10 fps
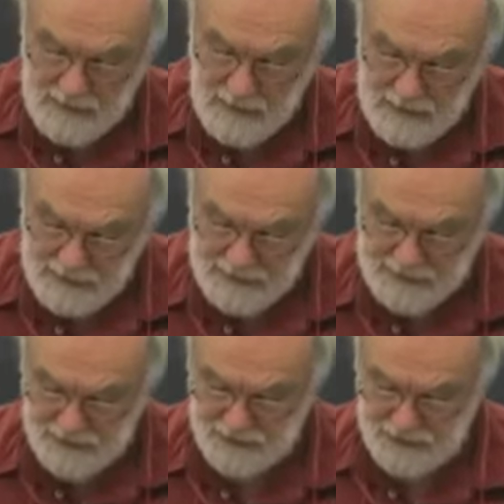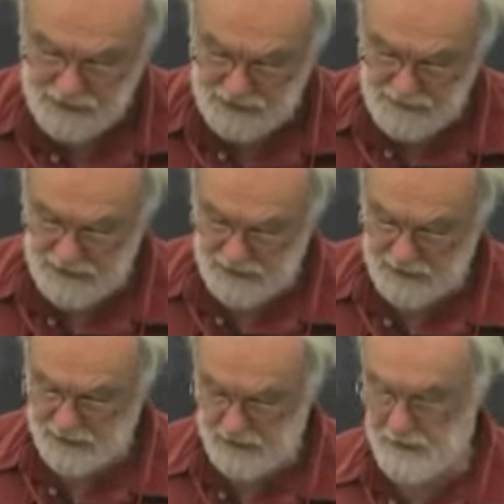Now, I think this is an extremely,
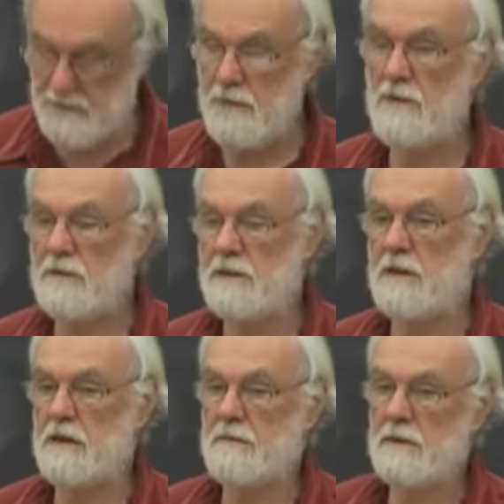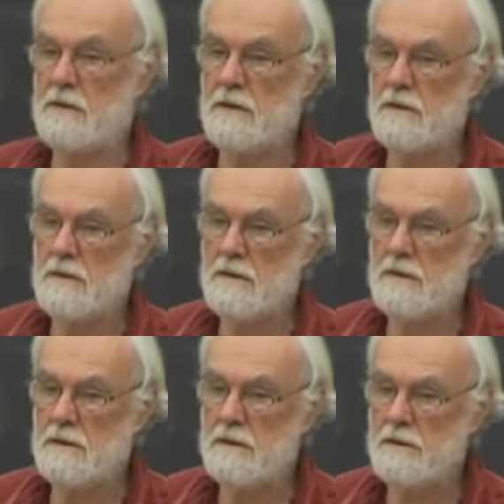extremely important statement.
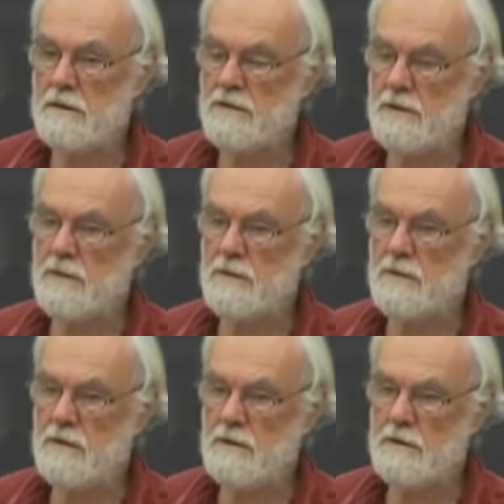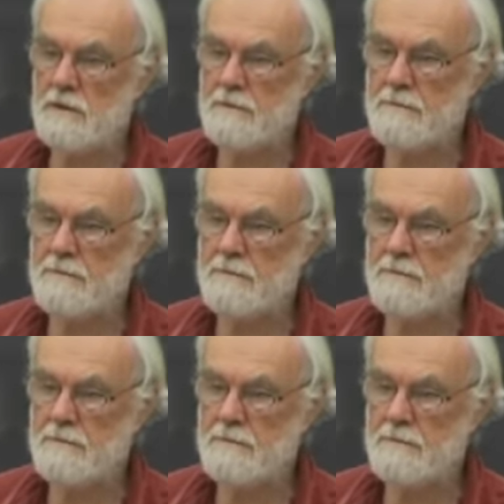Extremely important.